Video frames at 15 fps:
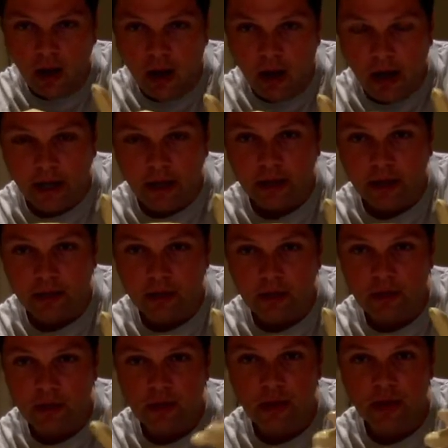I like to use
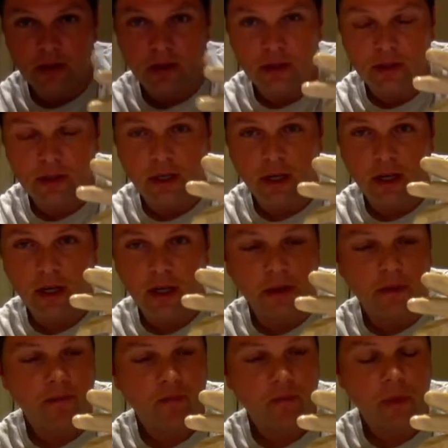these just
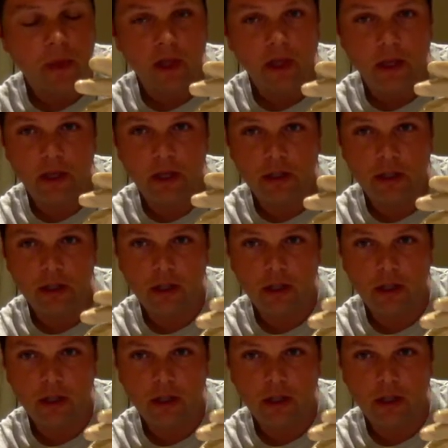kitchen